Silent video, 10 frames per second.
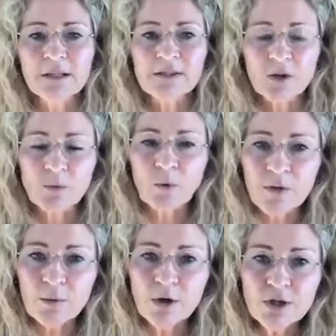So what
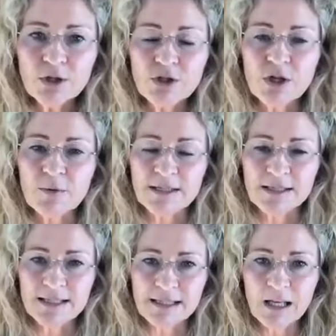they want you to do is,
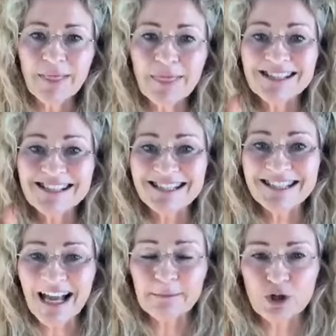it's like the
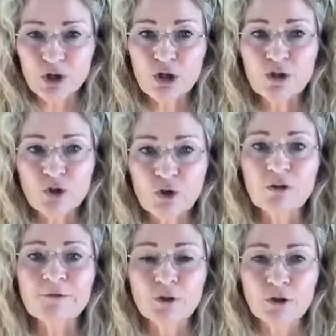snapshots
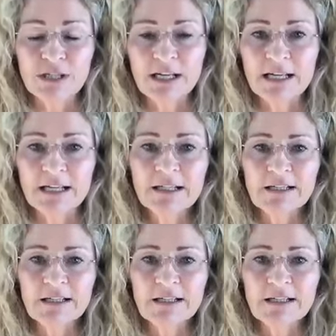of your day.